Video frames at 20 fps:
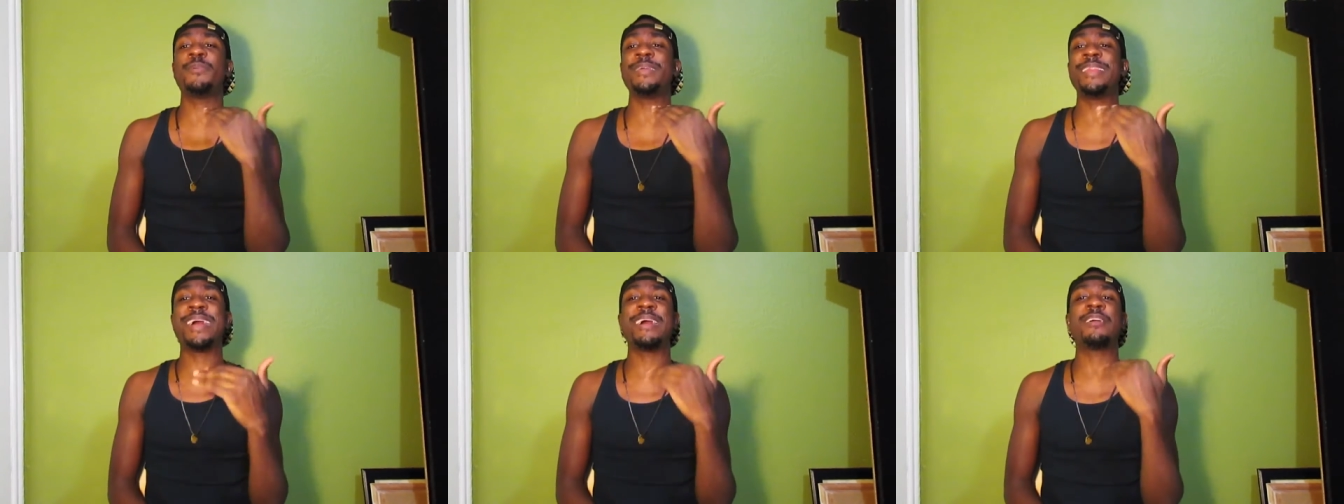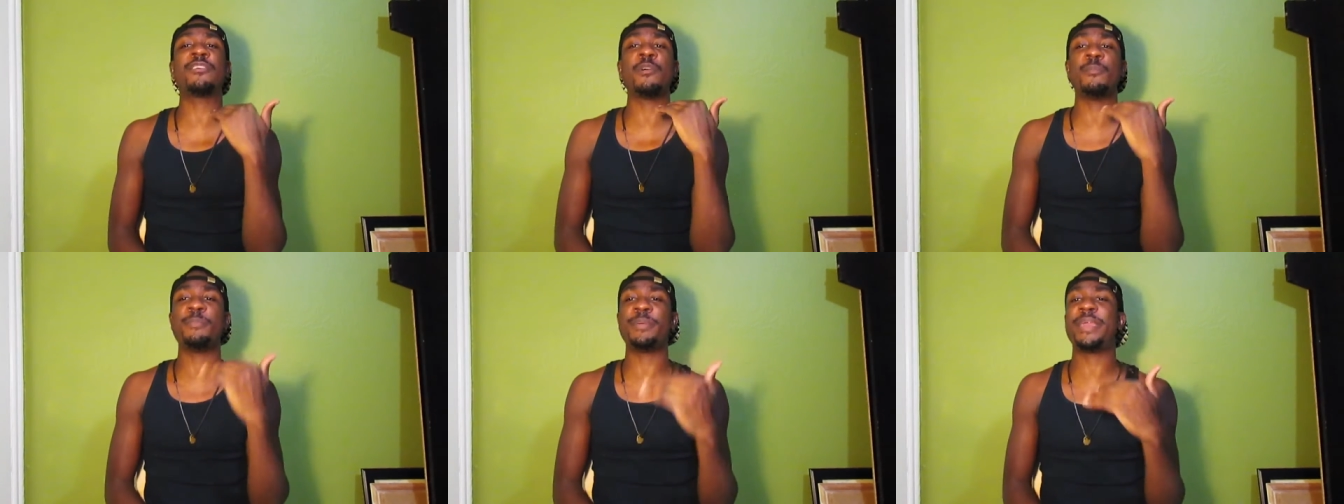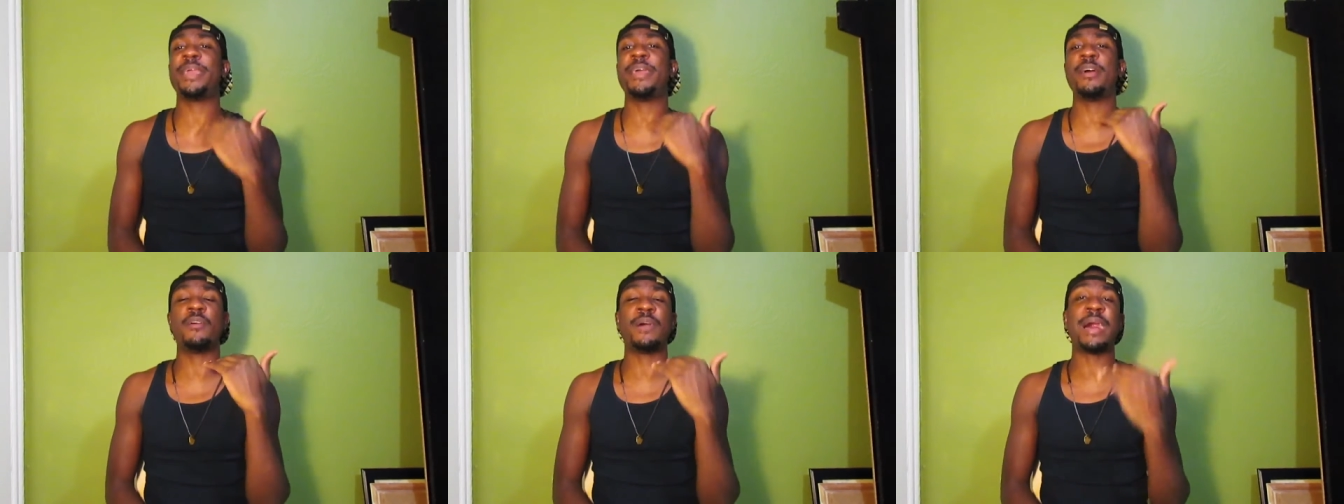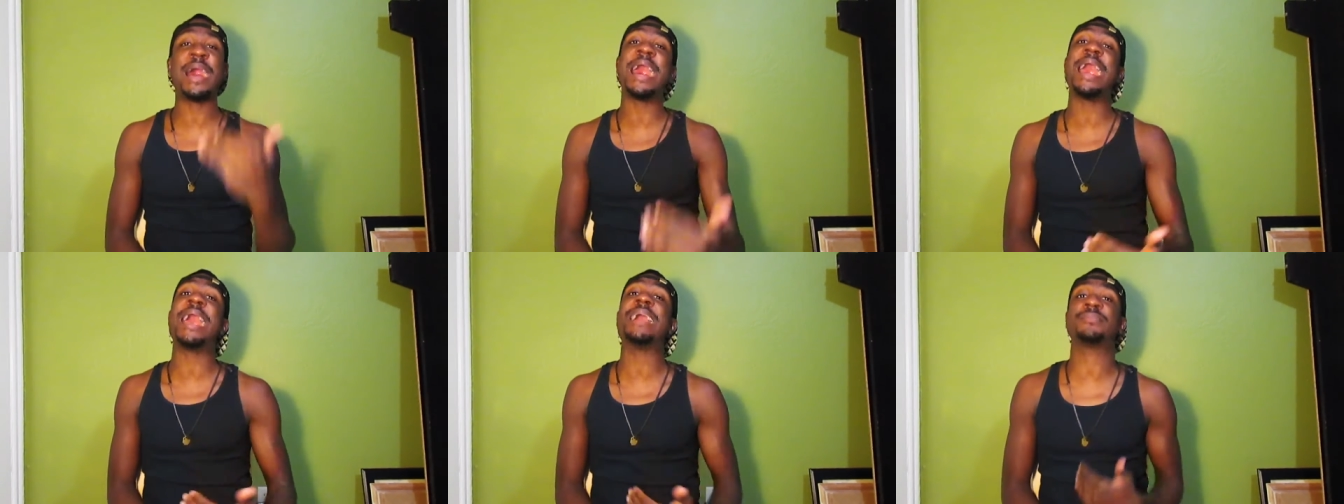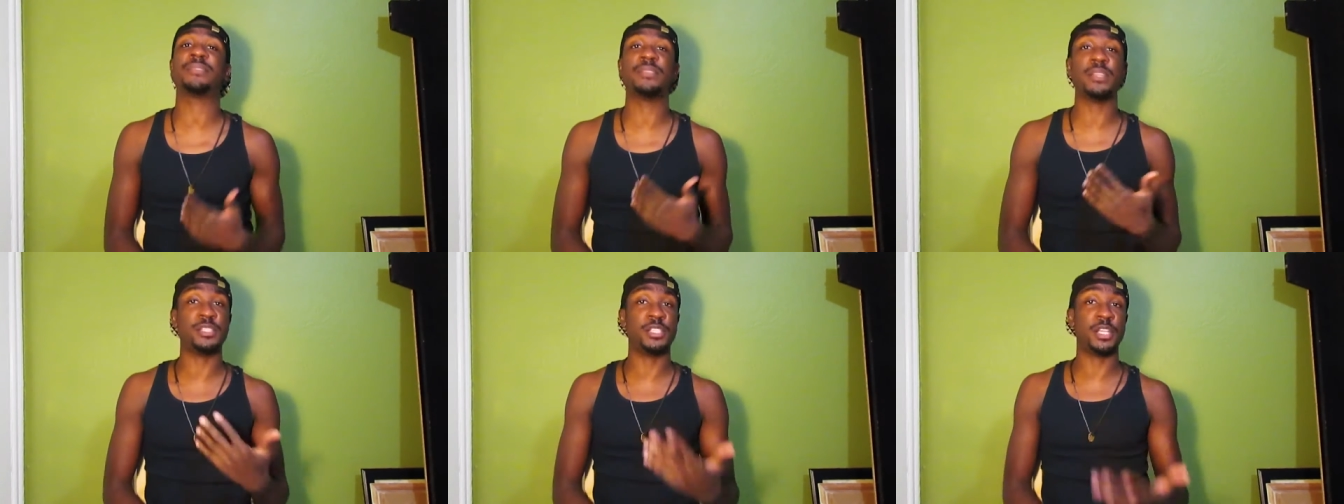we're not going to be held
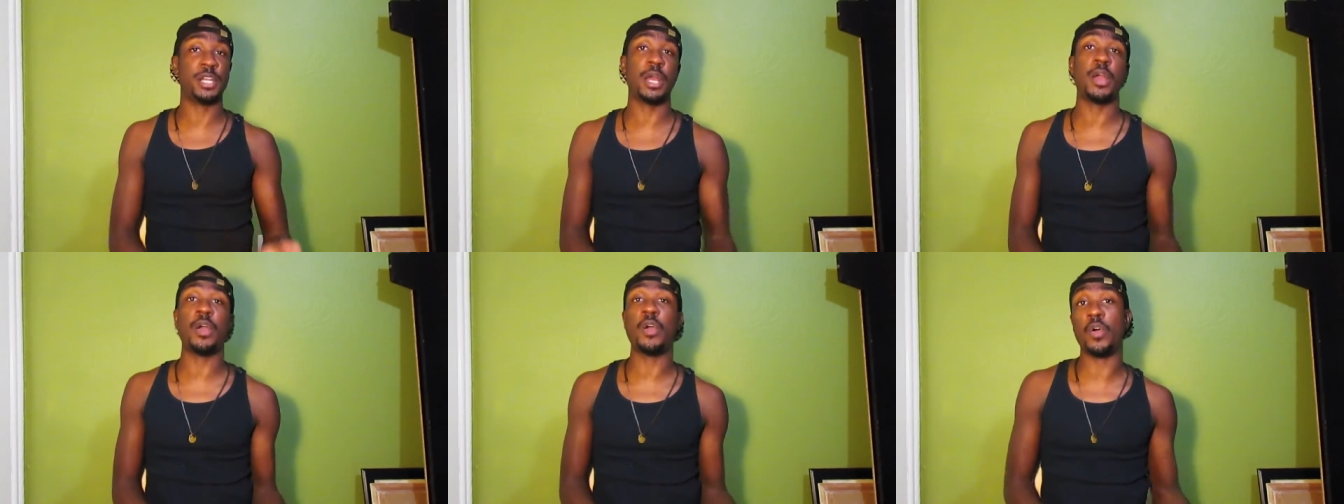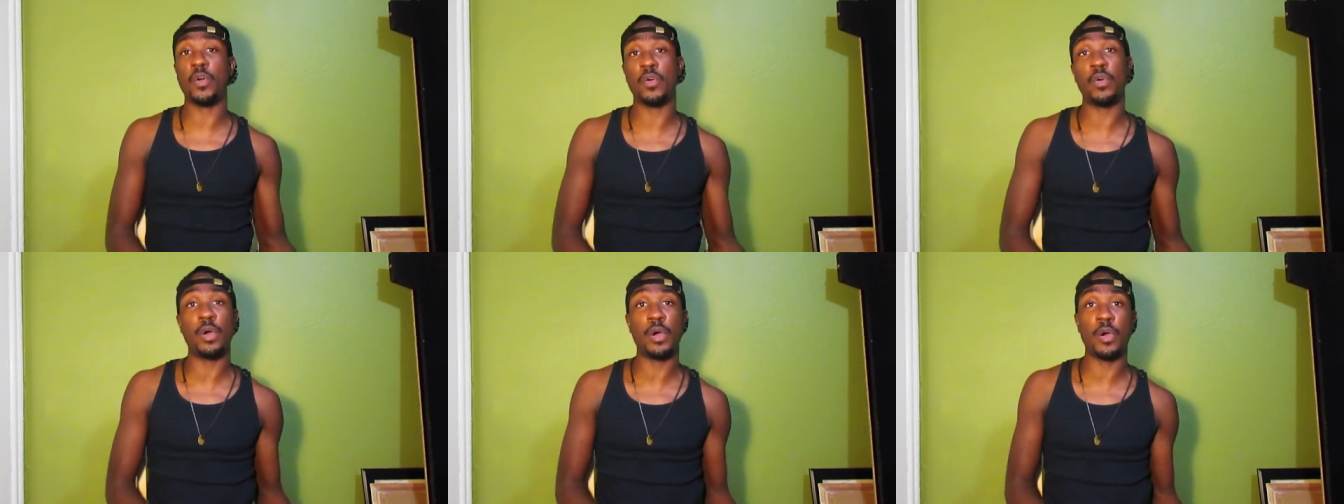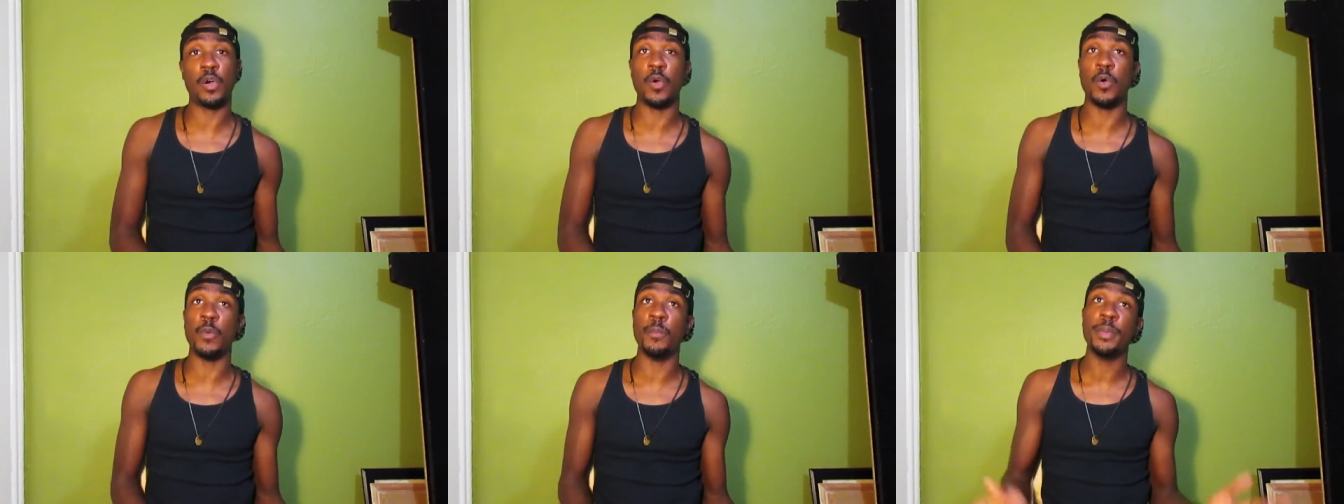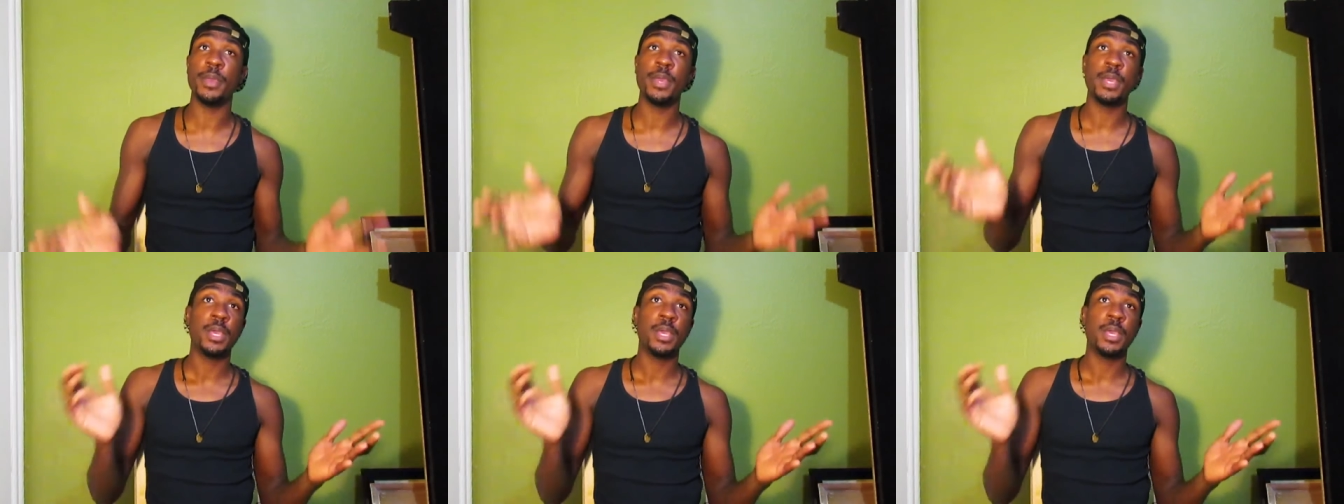hostage in our own home.